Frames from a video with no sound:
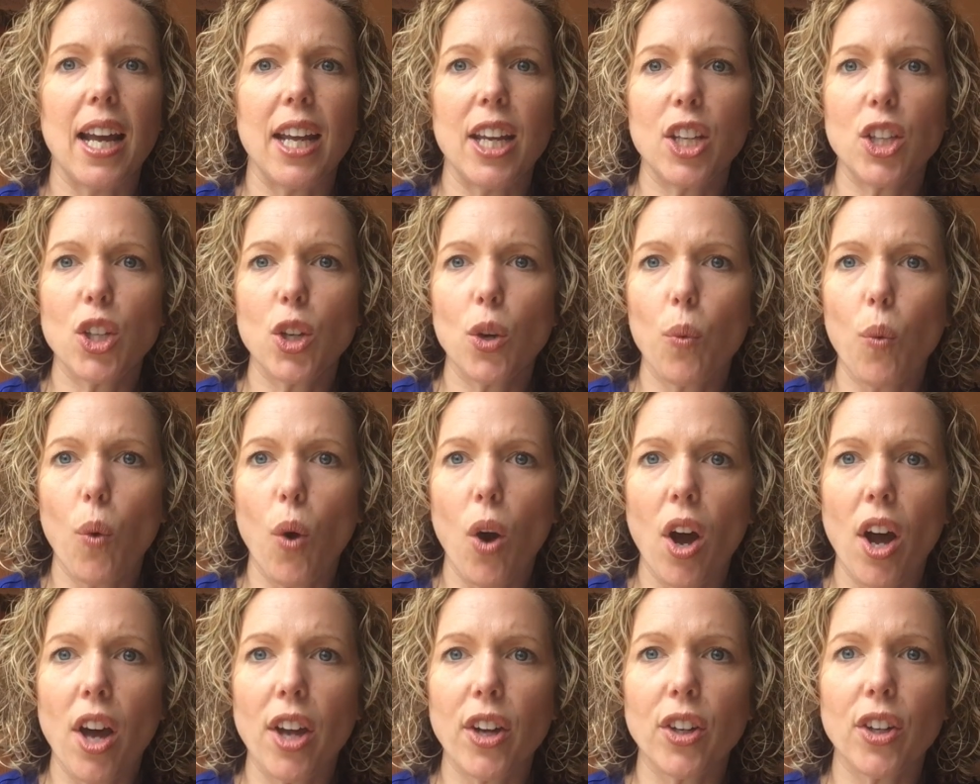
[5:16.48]
in your
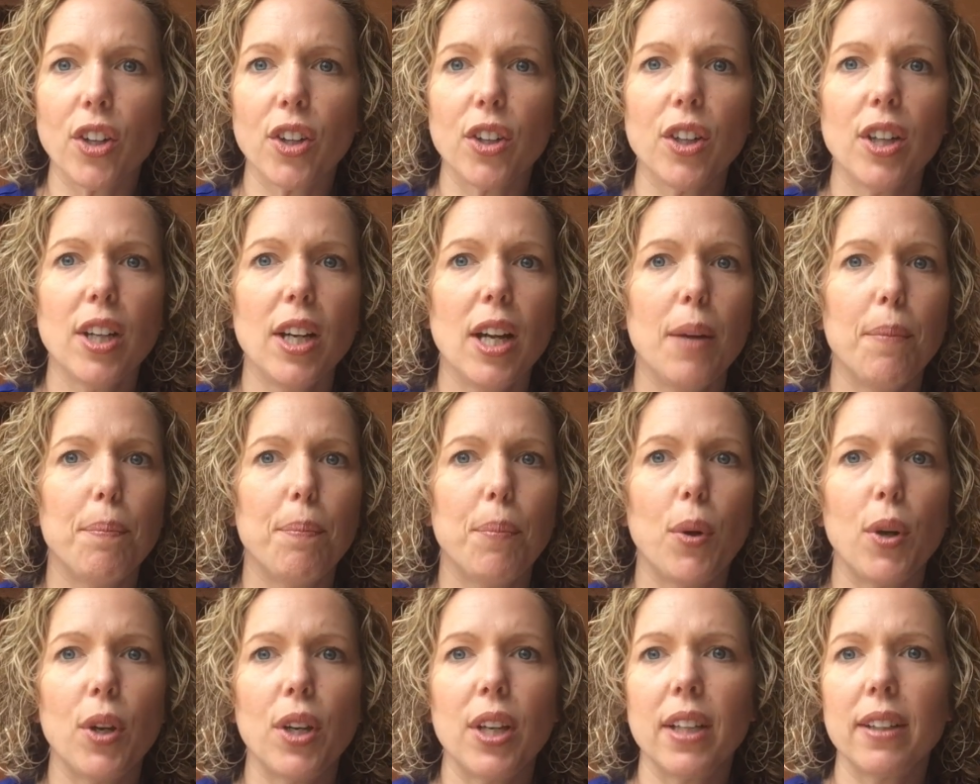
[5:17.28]
water,
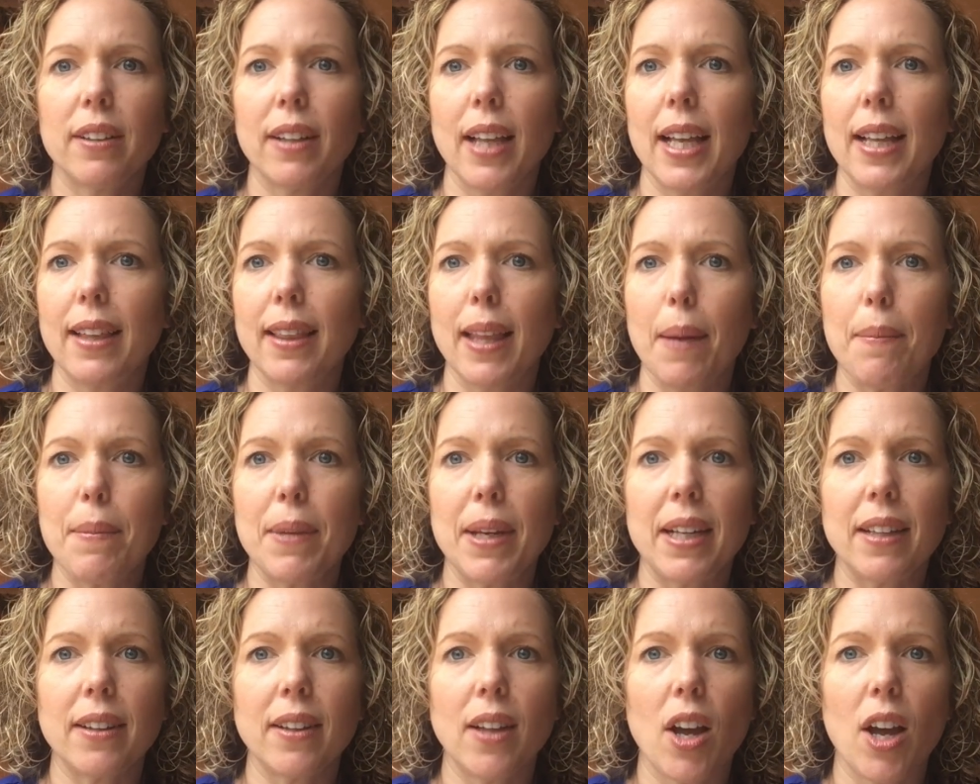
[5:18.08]
putting like
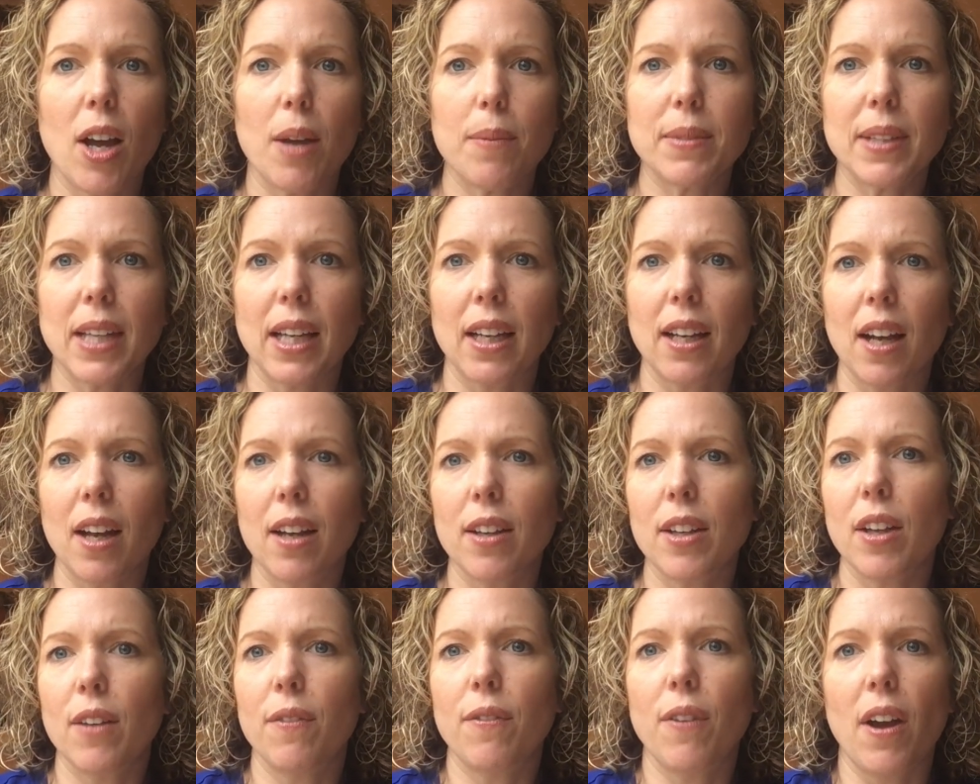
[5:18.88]
lemon and limes, like
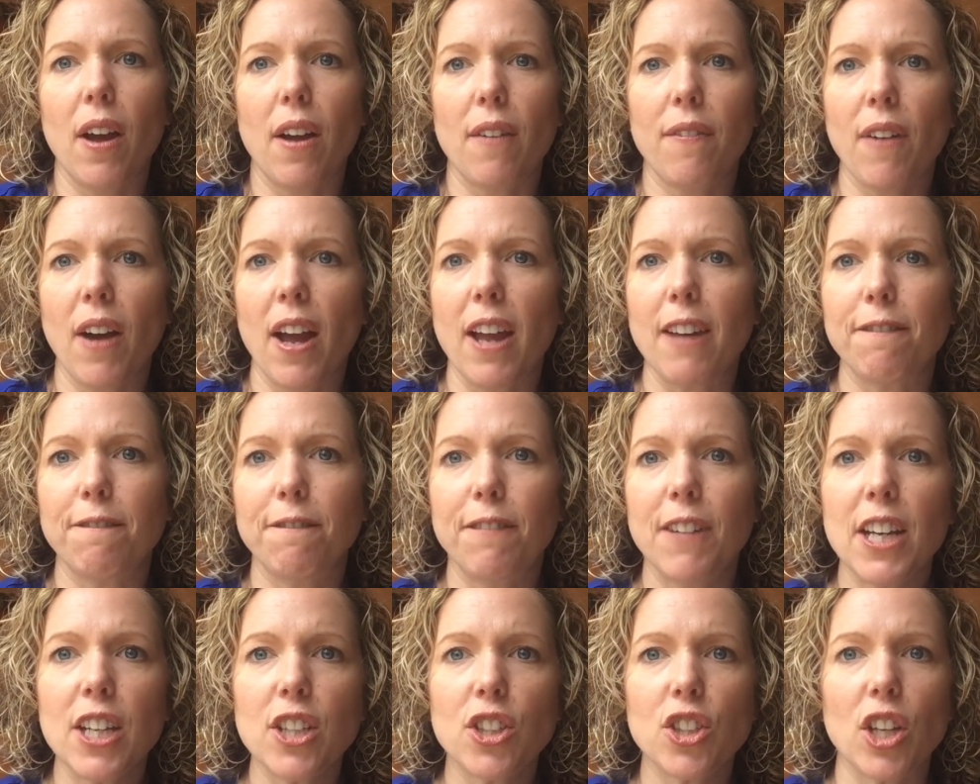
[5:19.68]
if I
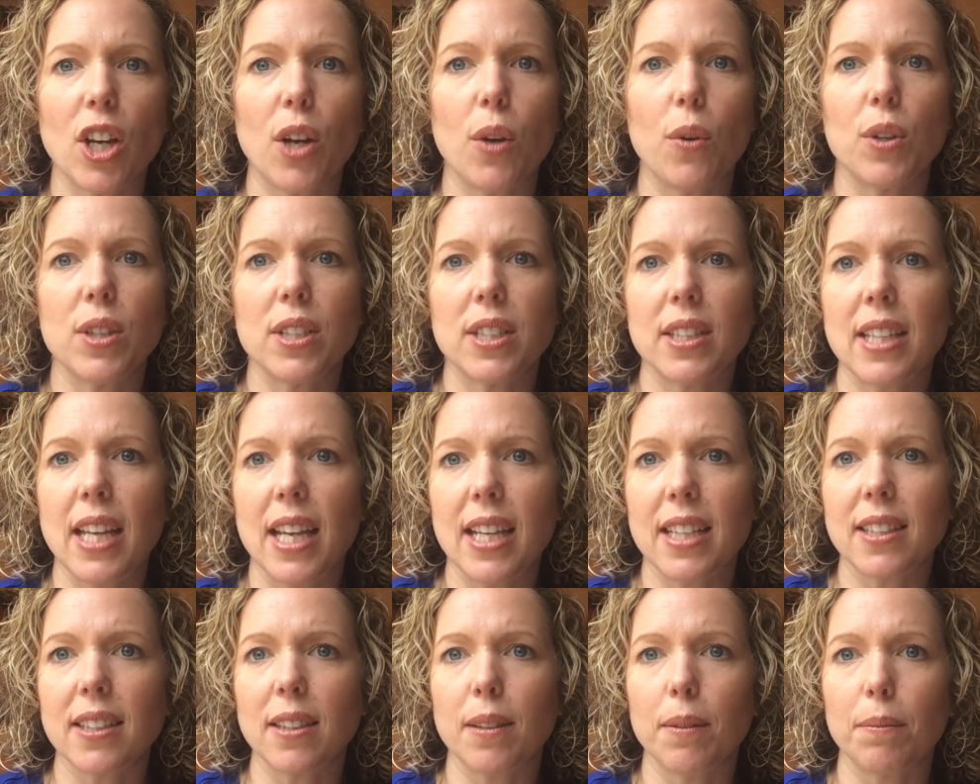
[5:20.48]
fish, I always
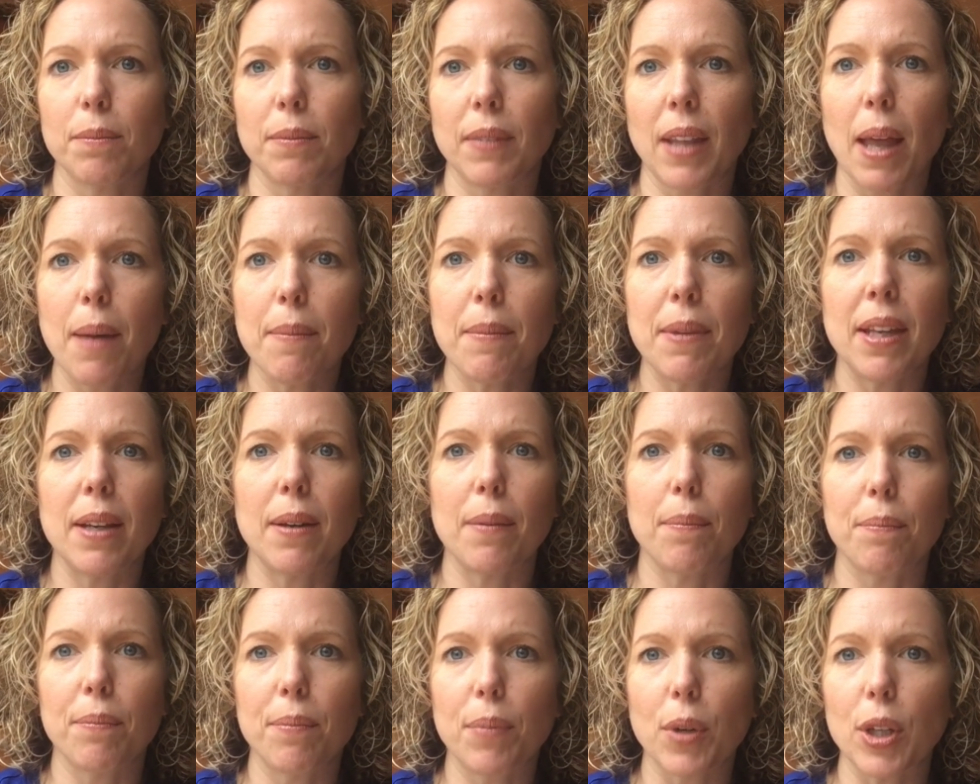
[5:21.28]
take some lemon
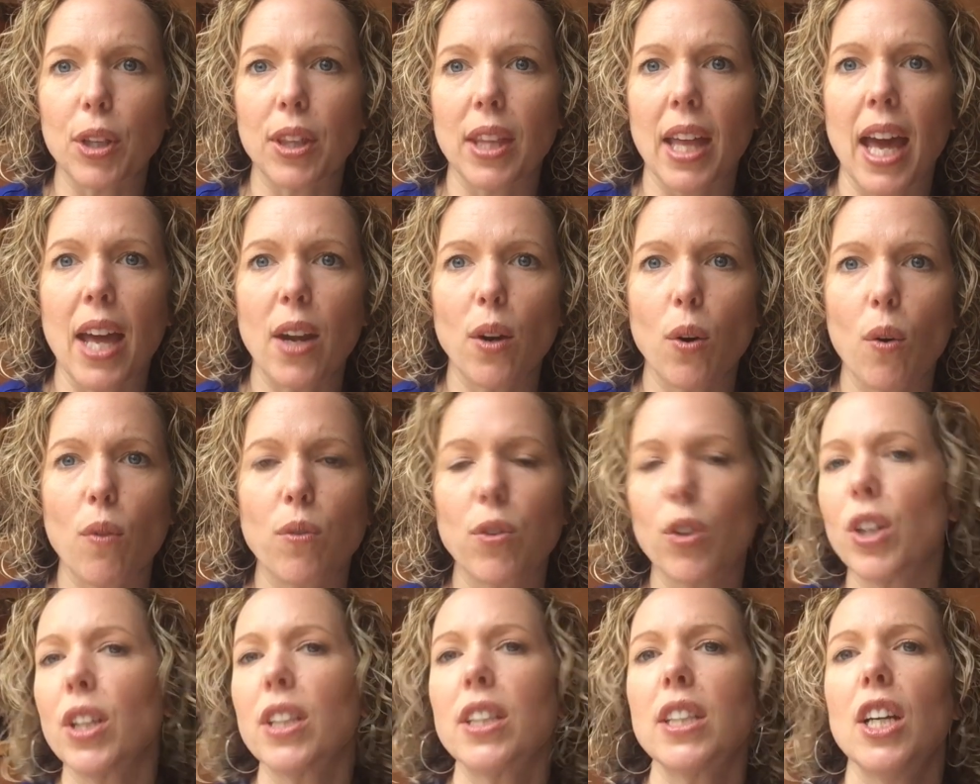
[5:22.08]
and put that
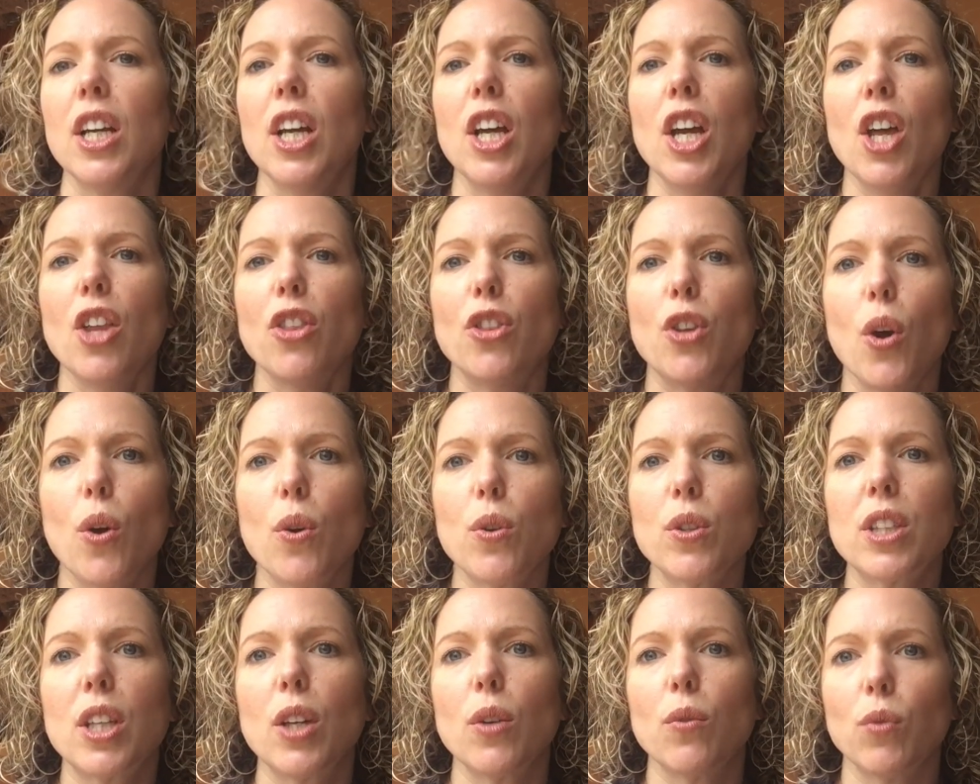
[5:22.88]
over it.
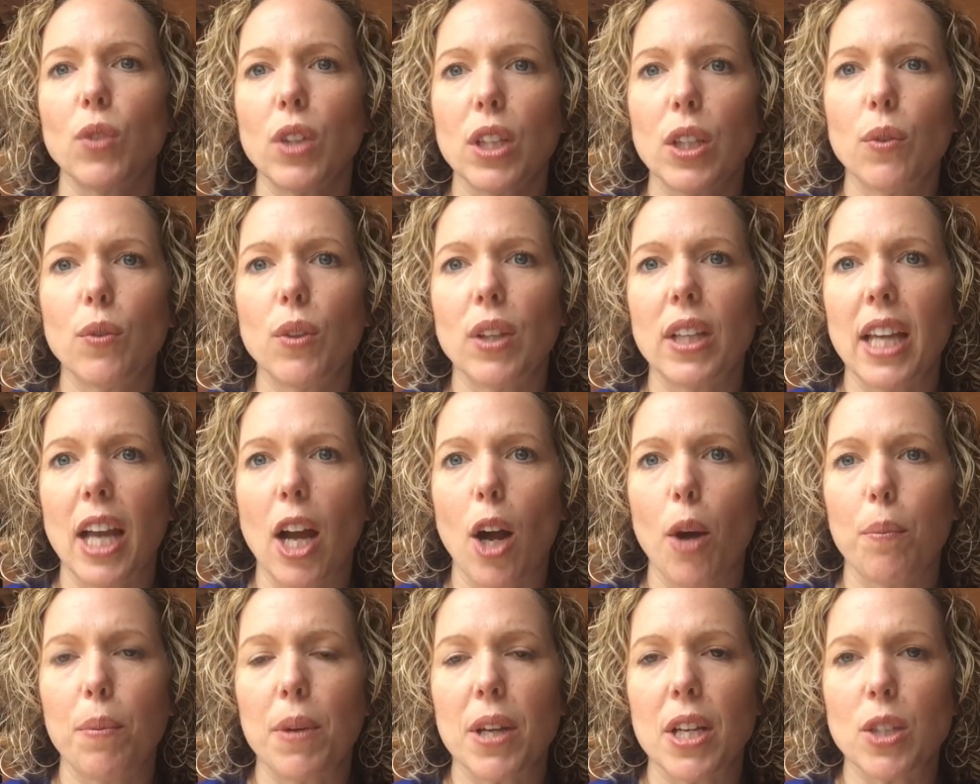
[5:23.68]
Those can really, really
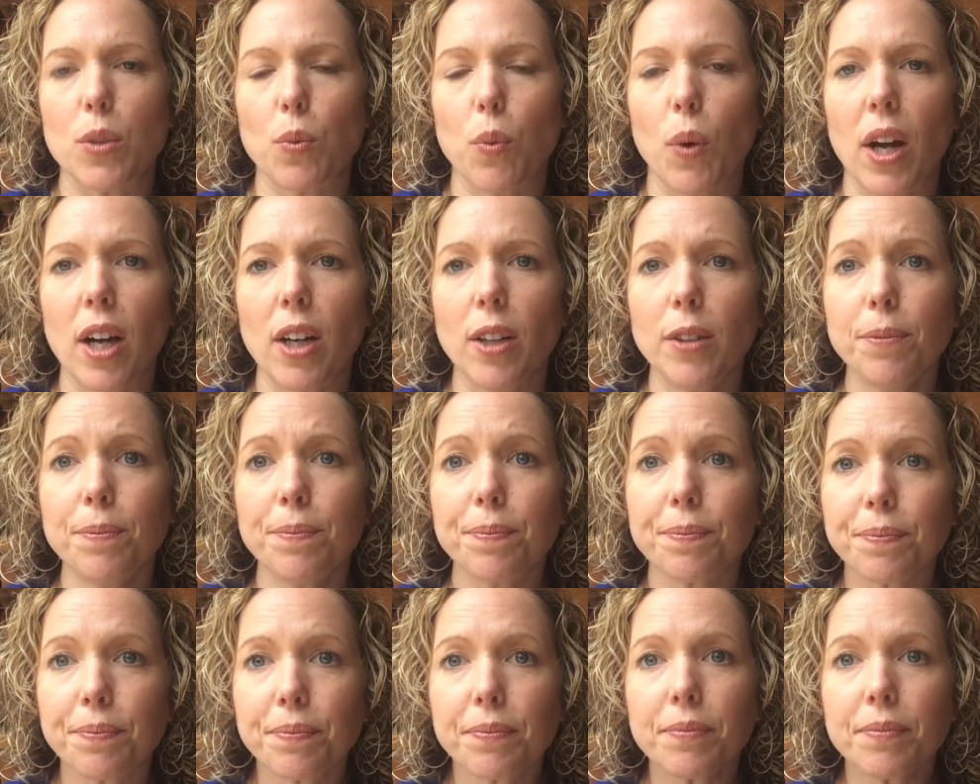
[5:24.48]
help as well.